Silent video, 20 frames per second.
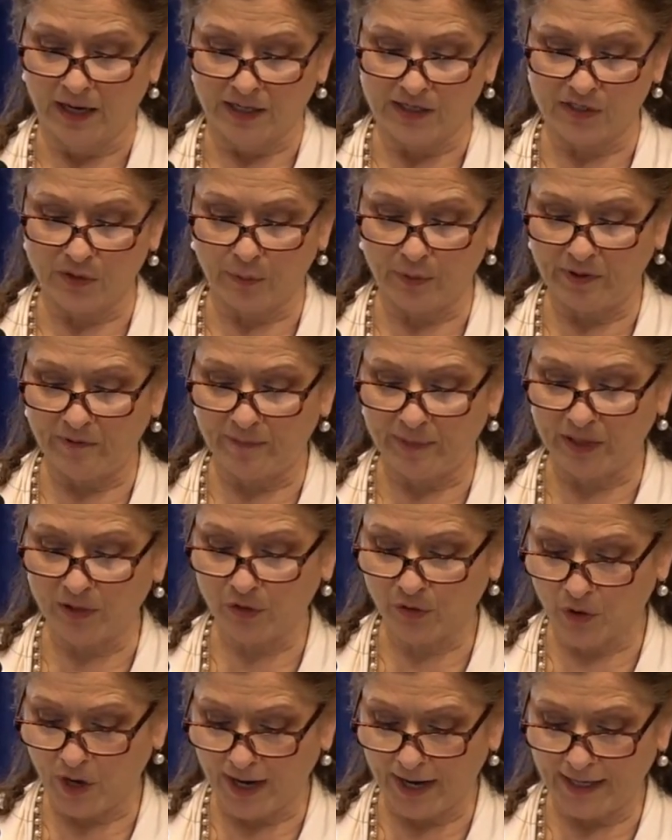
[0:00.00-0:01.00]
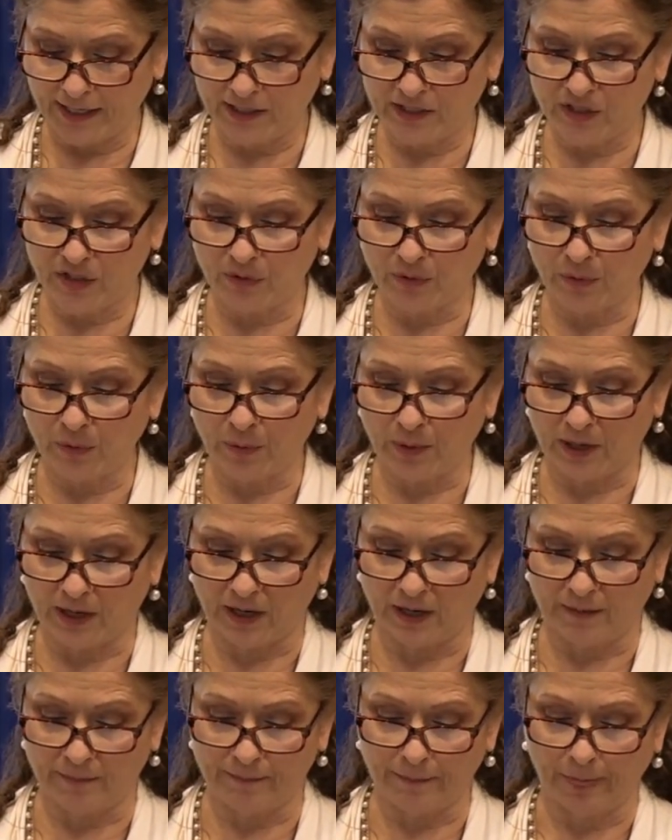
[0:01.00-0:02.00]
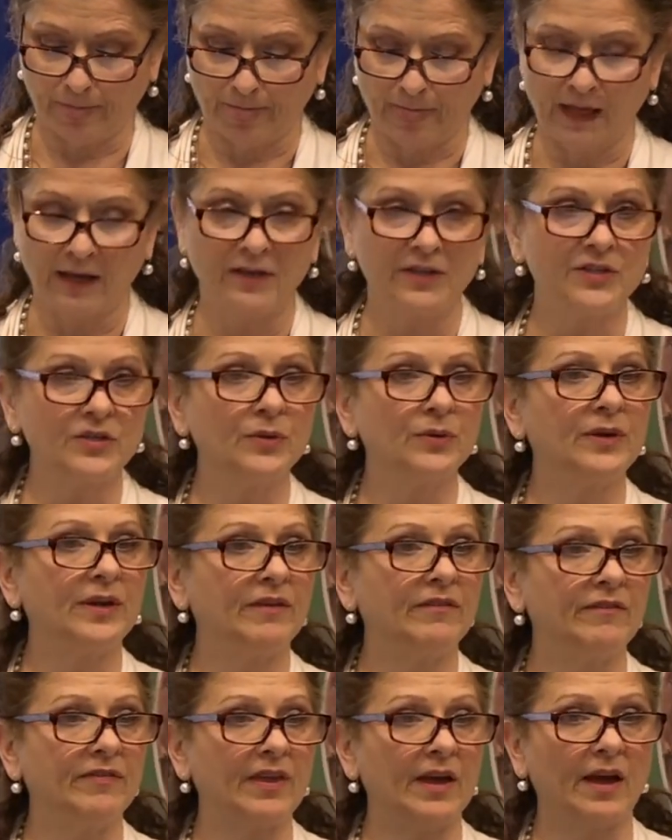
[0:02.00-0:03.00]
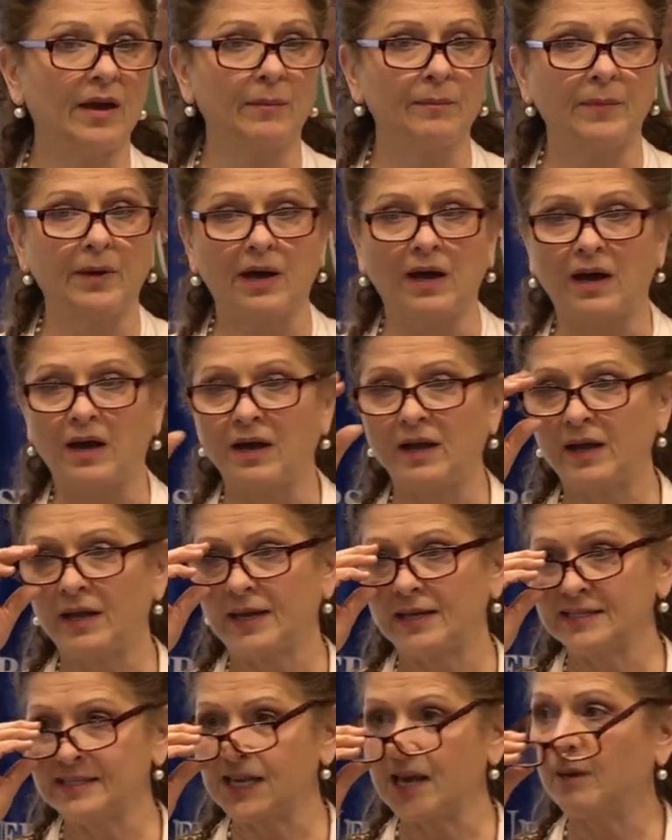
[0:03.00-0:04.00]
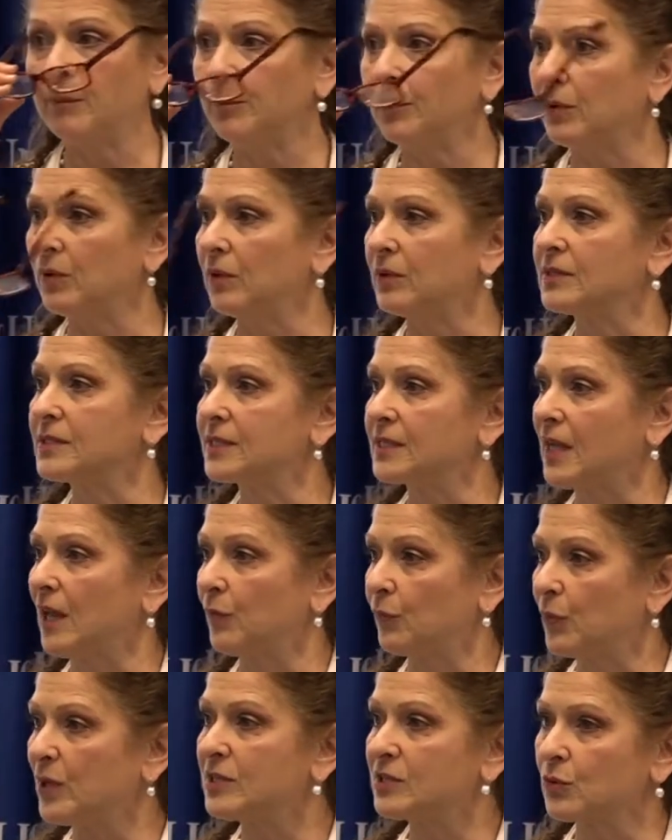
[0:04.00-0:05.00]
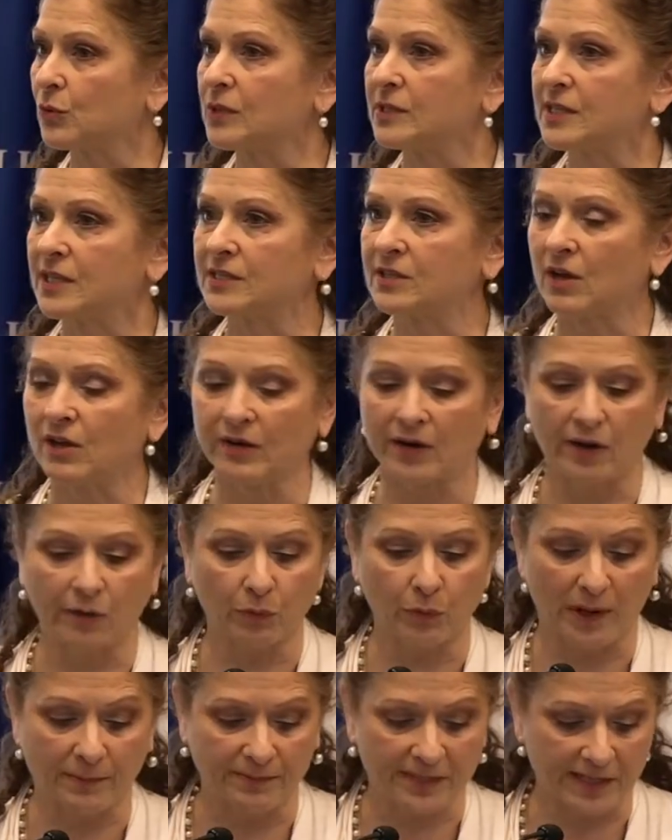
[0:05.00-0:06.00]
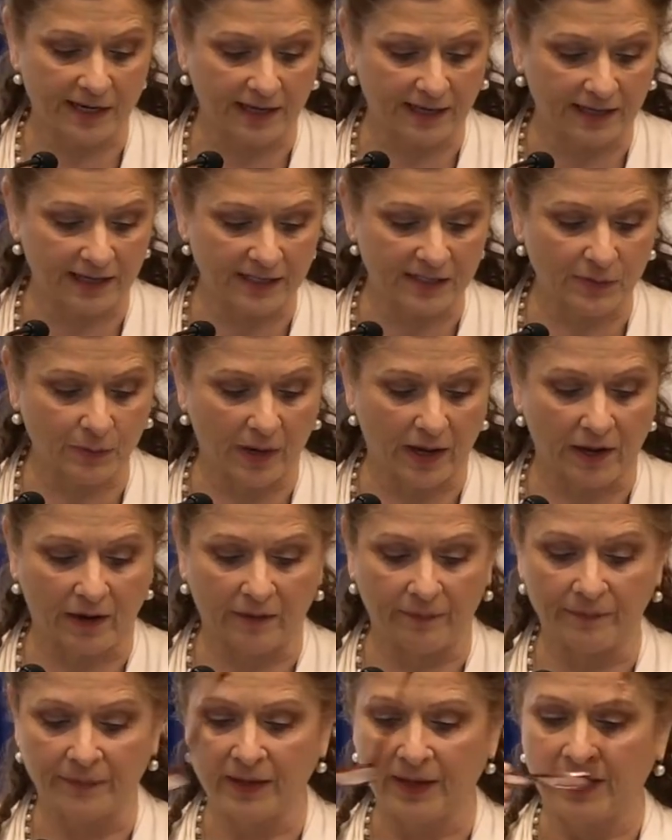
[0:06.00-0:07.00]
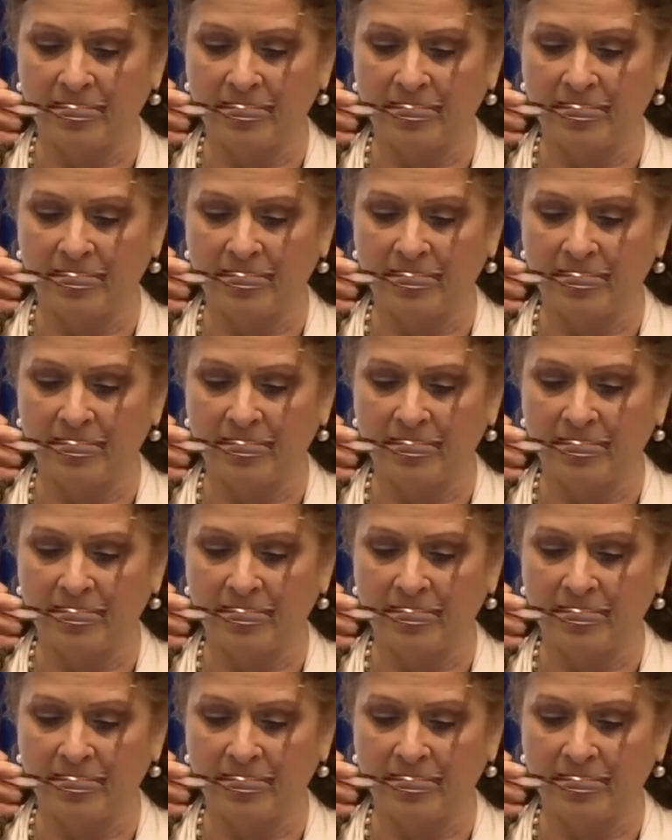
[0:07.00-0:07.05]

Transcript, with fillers: So we've been trying to um, to give them uh, examples and resources on our website as well.